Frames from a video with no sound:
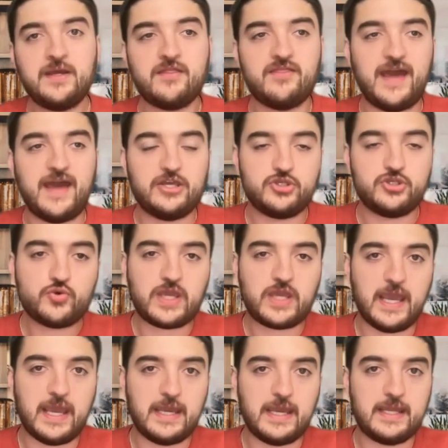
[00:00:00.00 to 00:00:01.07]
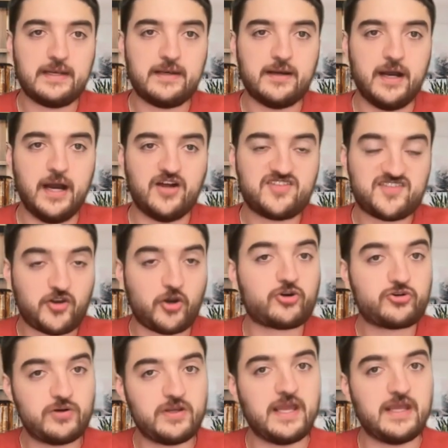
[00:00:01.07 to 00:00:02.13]
that you can uh, start
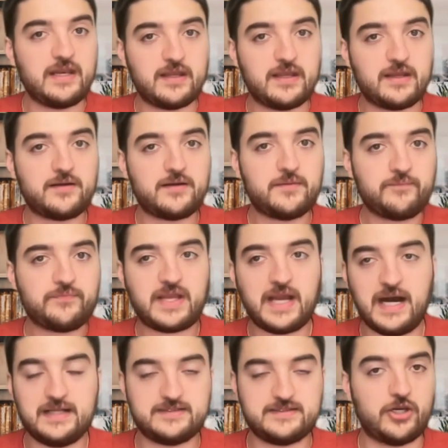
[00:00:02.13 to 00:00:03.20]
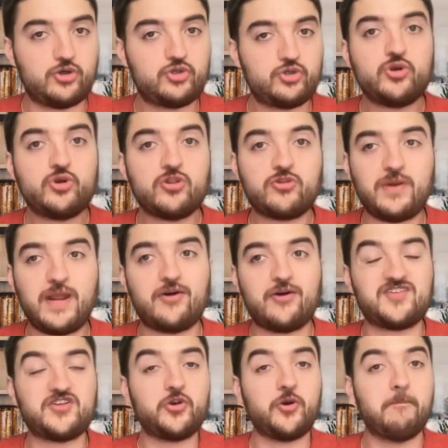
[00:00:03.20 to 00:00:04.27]
creating content or two to three hours
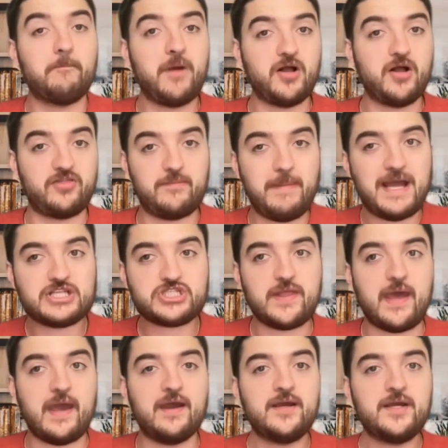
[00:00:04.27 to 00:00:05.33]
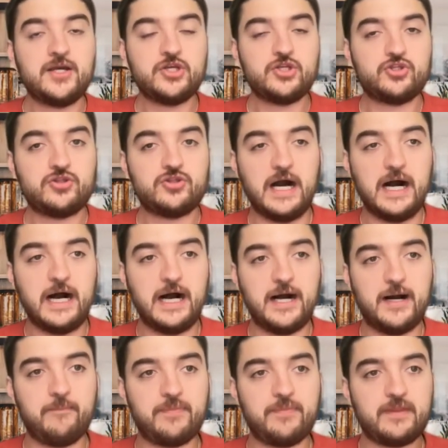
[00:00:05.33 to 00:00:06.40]
in your month. Imagine that.
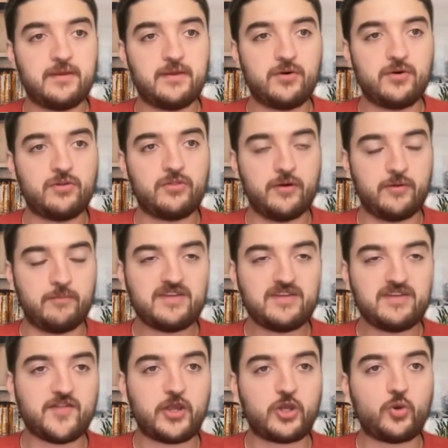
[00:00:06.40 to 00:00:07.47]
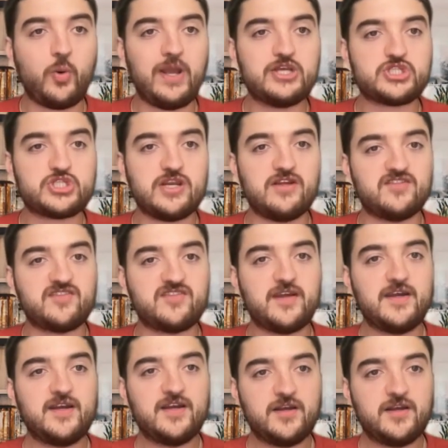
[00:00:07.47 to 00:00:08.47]
Um, the basically the equation is